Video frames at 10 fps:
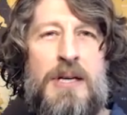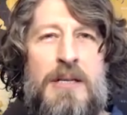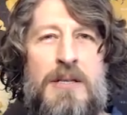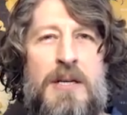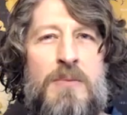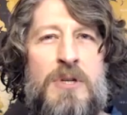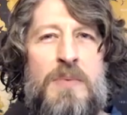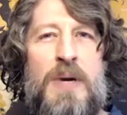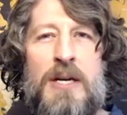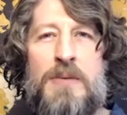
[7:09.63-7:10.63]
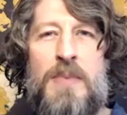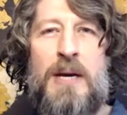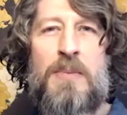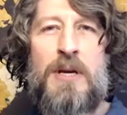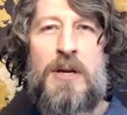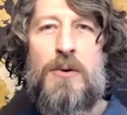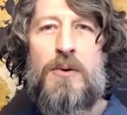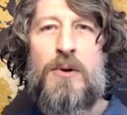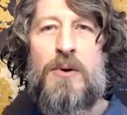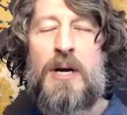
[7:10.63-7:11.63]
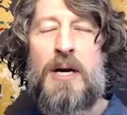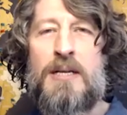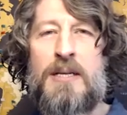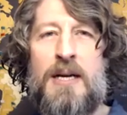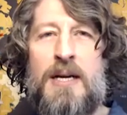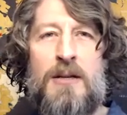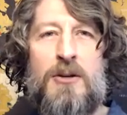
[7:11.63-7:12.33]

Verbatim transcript: in some respects, maybe you you guys had a